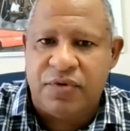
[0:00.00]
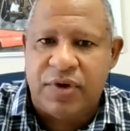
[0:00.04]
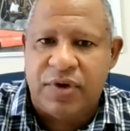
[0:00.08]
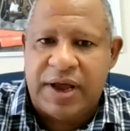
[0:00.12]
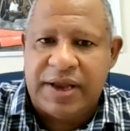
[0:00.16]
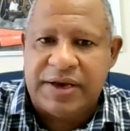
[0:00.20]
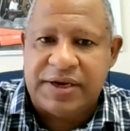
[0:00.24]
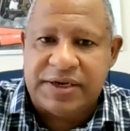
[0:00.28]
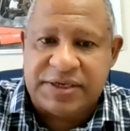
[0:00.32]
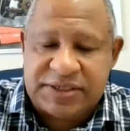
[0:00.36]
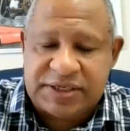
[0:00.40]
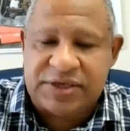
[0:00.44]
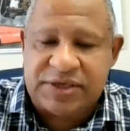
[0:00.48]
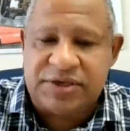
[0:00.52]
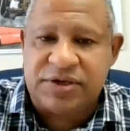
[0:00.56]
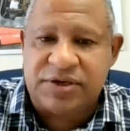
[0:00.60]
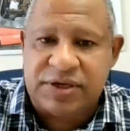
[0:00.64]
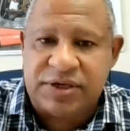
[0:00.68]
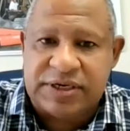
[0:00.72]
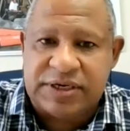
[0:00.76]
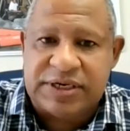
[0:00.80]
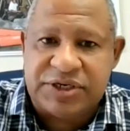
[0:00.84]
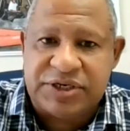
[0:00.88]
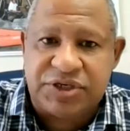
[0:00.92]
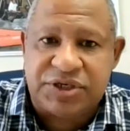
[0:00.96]
under certain
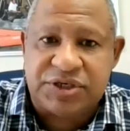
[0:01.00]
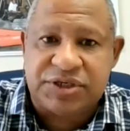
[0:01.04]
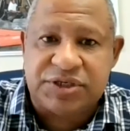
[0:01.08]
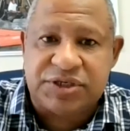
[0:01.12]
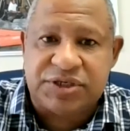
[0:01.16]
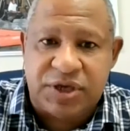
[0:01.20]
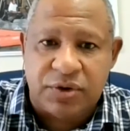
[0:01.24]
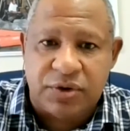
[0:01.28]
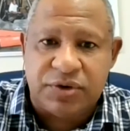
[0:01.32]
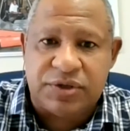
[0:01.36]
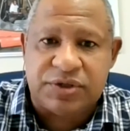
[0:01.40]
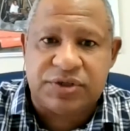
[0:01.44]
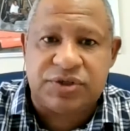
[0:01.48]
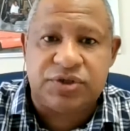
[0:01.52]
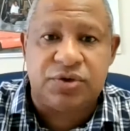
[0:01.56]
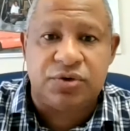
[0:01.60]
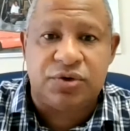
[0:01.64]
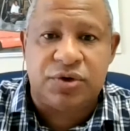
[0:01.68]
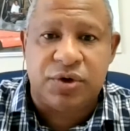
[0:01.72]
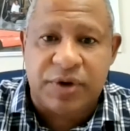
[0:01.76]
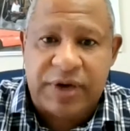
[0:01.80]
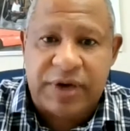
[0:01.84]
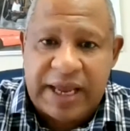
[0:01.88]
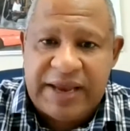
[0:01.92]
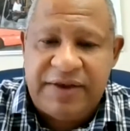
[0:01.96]
conditions, donors to
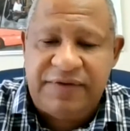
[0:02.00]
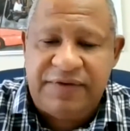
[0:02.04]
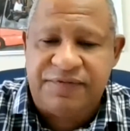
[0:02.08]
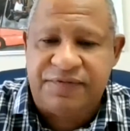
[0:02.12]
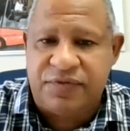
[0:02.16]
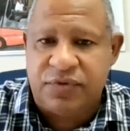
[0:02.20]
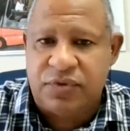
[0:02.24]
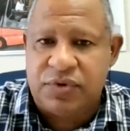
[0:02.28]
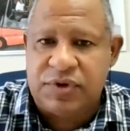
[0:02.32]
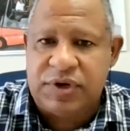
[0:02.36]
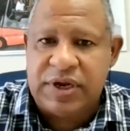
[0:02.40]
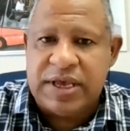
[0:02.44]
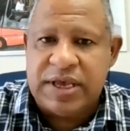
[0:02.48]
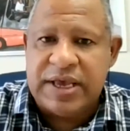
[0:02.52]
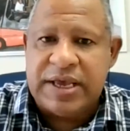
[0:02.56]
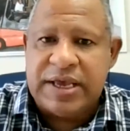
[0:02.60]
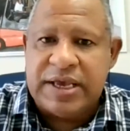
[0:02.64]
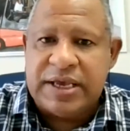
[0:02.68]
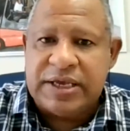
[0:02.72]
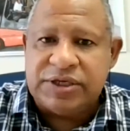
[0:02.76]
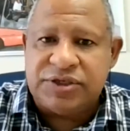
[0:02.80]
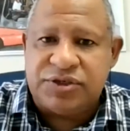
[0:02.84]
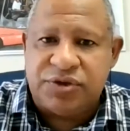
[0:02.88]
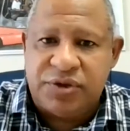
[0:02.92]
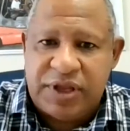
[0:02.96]
donate food,
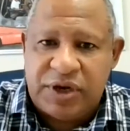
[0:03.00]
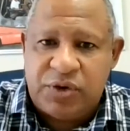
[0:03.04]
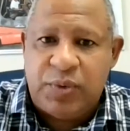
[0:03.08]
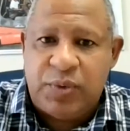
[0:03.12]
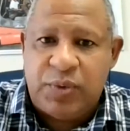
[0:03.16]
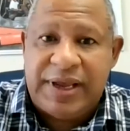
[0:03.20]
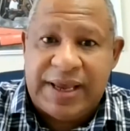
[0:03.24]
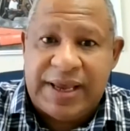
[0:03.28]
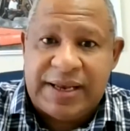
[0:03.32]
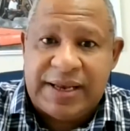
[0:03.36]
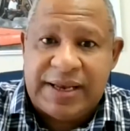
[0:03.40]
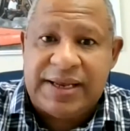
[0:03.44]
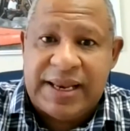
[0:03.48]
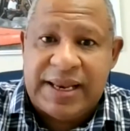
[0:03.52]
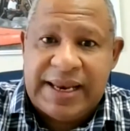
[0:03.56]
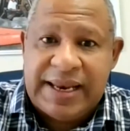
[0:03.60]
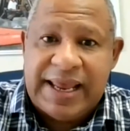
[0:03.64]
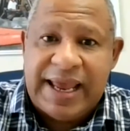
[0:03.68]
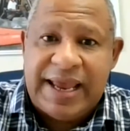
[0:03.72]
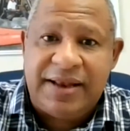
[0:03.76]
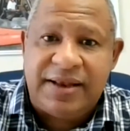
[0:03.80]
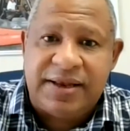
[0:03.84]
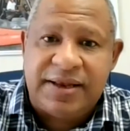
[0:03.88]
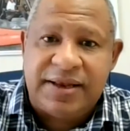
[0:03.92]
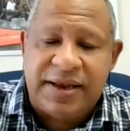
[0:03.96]
so that we can
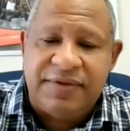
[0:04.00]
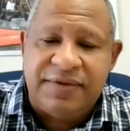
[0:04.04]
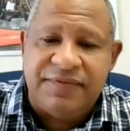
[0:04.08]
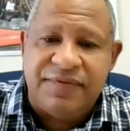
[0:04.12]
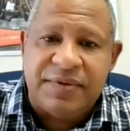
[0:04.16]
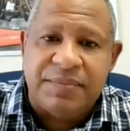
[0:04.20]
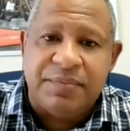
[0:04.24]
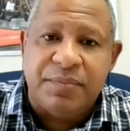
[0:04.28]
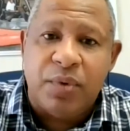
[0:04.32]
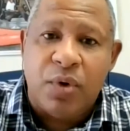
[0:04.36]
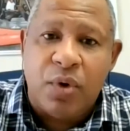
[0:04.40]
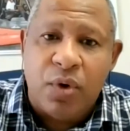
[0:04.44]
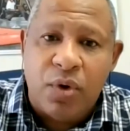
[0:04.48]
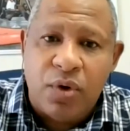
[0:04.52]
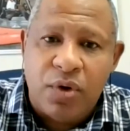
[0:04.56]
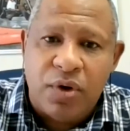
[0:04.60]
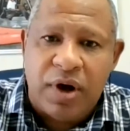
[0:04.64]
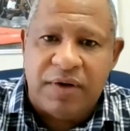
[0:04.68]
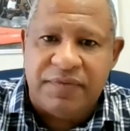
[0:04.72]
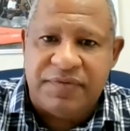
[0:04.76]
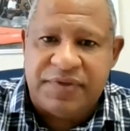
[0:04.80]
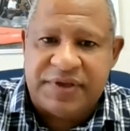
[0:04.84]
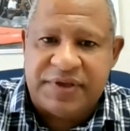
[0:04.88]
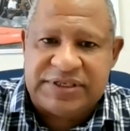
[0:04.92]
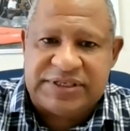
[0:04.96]
create even more
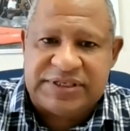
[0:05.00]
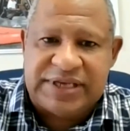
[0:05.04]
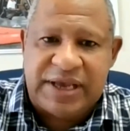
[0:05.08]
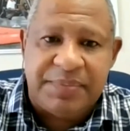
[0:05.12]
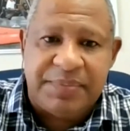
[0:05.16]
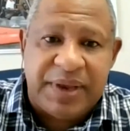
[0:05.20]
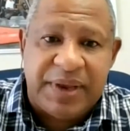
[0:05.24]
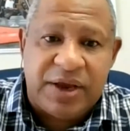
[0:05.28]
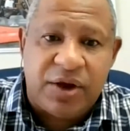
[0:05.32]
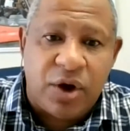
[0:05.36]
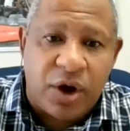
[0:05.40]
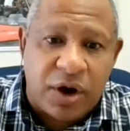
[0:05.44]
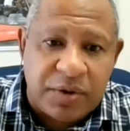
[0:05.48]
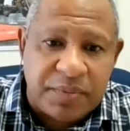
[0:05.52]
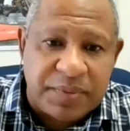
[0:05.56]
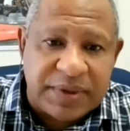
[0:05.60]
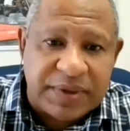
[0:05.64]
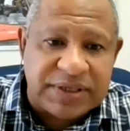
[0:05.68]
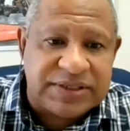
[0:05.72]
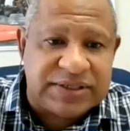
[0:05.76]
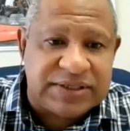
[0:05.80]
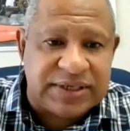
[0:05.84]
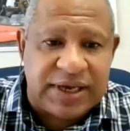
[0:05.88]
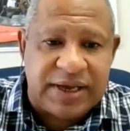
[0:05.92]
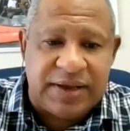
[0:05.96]
of these
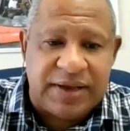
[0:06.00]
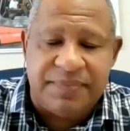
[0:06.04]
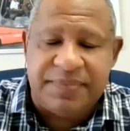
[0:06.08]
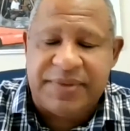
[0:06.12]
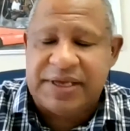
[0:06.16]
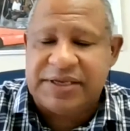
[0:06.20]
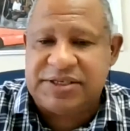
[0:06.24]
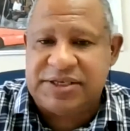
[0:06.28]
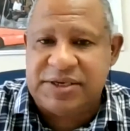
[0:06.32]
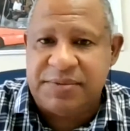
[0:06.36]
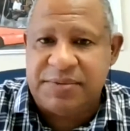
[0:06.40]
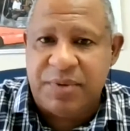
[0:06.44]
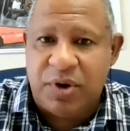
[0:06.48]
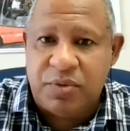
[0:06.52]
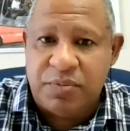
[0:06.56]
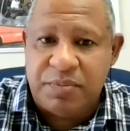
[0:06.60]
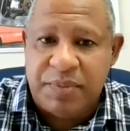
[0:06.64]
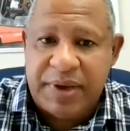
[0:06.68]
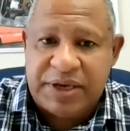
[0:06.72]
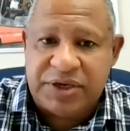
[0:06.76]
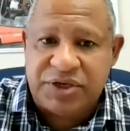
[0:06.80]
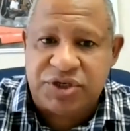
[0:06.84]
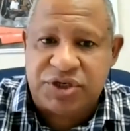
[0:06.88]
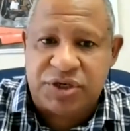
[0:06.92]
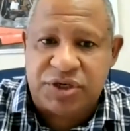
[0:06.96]
sub-economies that Simone
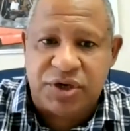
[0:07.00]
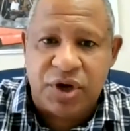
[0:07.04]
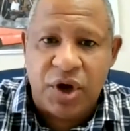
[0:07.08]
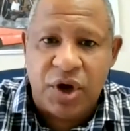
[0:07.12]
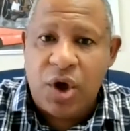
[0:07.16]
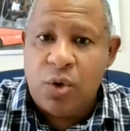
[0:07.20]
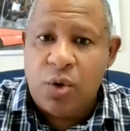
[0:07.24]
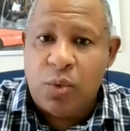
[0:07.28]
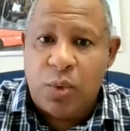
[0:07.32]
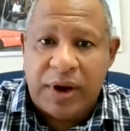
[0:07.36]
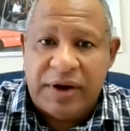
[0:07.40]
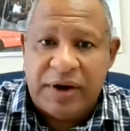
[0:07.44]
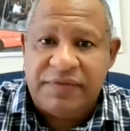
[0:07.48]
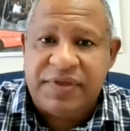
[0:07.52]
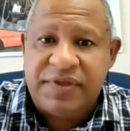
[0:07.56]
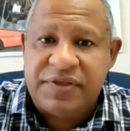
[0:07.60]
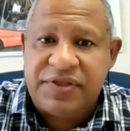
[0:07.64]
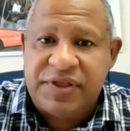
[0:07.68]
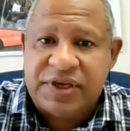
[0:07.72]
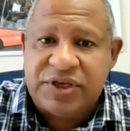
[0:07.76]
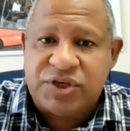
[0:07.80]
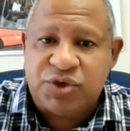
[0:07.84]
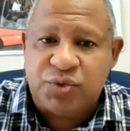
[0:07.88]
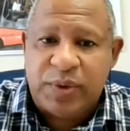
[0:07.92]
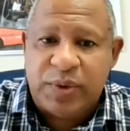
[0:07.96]
mentioned. One of the
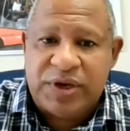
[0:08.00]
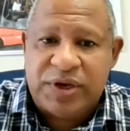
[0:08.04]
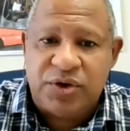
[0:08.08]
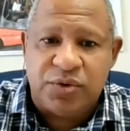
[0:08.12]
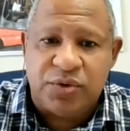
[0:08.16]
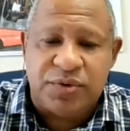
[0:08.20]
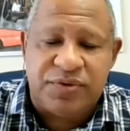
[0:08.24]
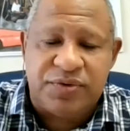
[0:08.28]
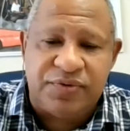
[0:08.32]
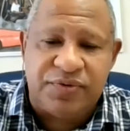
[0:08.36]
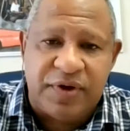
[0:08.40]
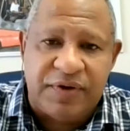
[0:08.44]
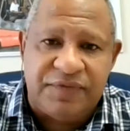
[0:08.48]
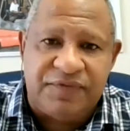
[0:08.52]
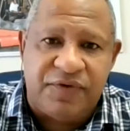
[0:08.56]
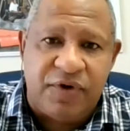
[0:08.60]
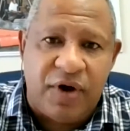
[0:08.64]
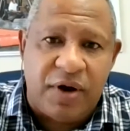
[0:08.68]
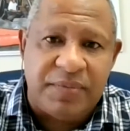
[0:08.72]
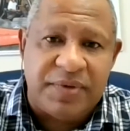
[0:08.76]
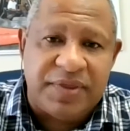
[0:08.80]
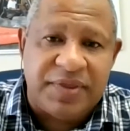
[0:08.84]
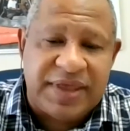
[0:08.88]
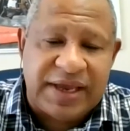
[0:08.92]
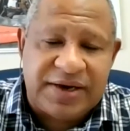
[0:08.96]
things we do with a
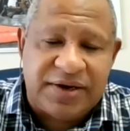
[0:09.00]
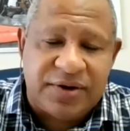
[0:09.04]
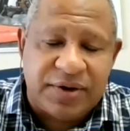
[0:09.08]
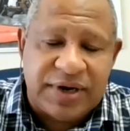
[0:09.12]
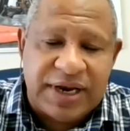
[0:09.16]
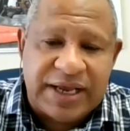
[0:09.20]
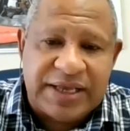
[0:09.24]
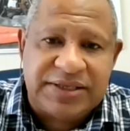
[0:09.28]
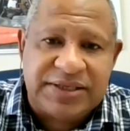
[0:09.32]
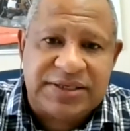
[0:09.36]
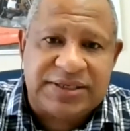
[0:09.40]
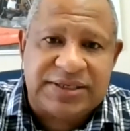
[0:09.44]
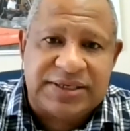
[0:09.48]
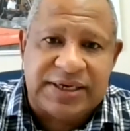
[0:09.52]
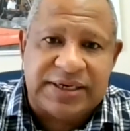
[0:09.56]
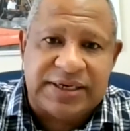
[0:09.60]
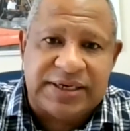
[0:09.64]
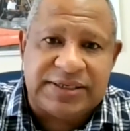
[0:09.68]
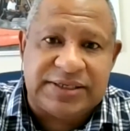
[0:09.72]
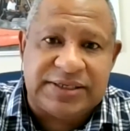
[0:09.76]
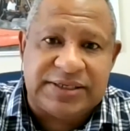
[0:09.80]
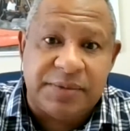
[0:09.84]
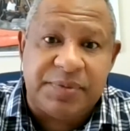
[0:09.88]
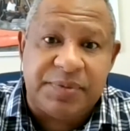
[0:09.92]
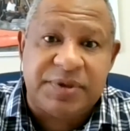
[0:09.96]
farmer that donates
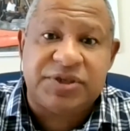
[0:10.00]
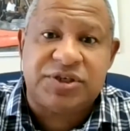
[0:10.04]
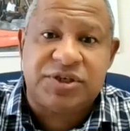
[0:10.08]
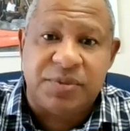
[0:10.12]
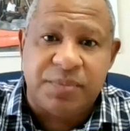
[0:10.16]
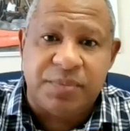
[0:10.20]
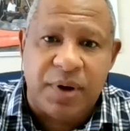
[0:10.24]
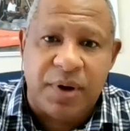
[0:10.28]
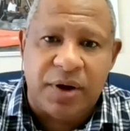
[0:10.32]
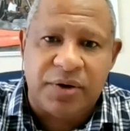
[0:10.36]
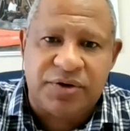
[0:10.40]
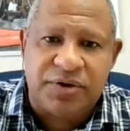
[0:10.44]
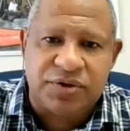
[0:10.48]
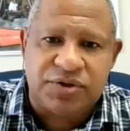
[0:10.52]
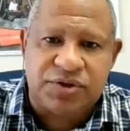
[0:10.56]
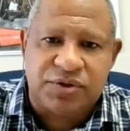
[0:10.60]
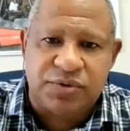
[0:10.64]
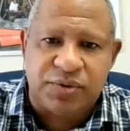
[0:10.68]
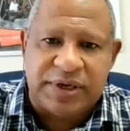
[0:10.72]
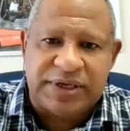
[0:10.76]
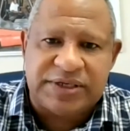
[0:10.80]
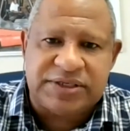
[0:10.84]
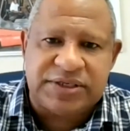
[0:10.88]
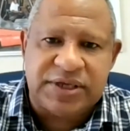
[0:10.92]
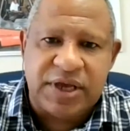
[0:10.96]
surplus tomatoes
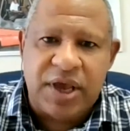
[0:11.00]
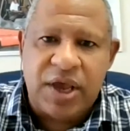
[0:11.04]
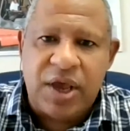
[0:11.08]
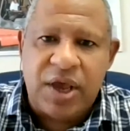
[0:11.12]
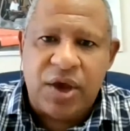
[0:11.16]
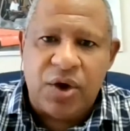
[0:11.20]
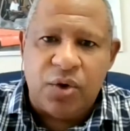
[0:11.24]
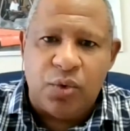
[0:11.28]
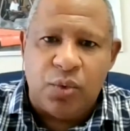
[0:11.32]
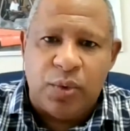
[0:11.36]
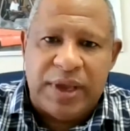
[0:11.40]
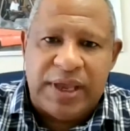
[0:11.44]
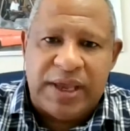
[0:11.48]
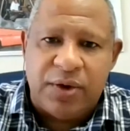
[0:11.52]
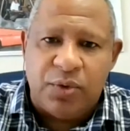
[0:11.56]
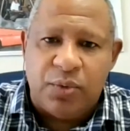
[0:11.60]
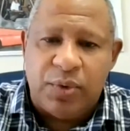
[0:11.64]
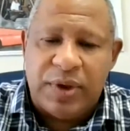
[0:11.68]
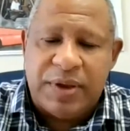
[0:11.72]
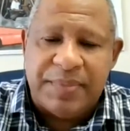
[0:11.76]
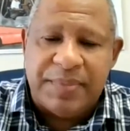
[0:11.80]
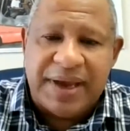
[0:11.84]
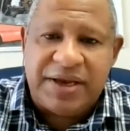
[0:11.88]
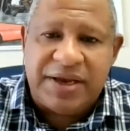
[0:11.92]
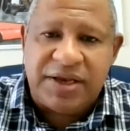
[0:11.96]
to us, we
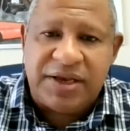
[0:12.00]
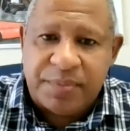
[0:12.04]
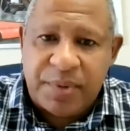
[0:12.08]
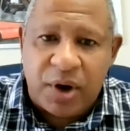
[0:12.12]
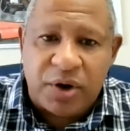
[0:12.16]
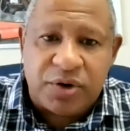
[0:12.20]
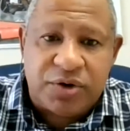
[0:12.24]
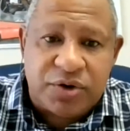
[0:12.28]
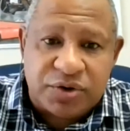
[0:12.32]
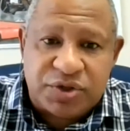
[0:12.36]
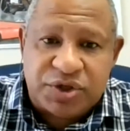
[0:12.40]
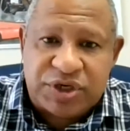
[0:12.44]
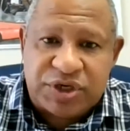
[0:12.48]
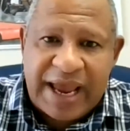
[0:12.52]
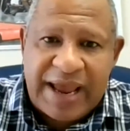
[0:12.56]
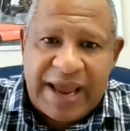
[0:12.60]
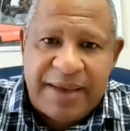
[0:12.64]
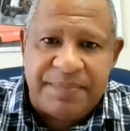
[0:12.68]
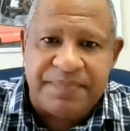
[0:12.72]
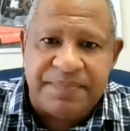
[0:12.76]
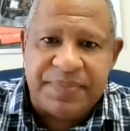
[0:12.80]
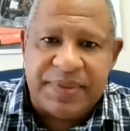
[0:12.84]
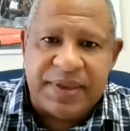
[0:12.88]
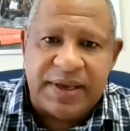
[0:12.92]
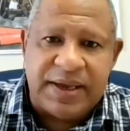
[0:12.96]
make tomato
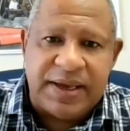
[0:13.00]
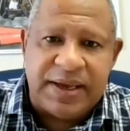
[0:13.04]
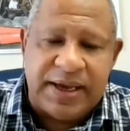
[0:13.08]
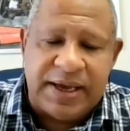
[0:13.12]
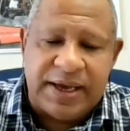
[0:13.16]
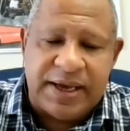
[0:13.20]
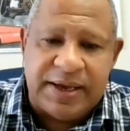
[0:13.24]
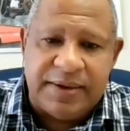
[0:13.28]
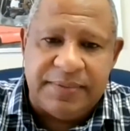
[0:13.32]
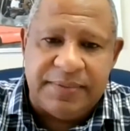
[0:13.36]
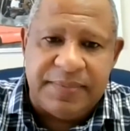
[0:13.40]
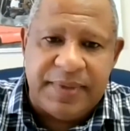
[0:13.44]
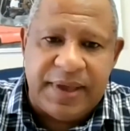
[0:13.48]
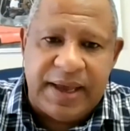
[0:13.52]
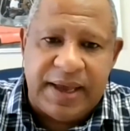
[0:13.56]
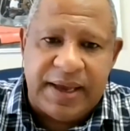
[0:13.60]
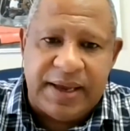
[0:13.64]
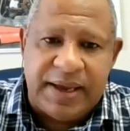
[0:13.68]
jam. And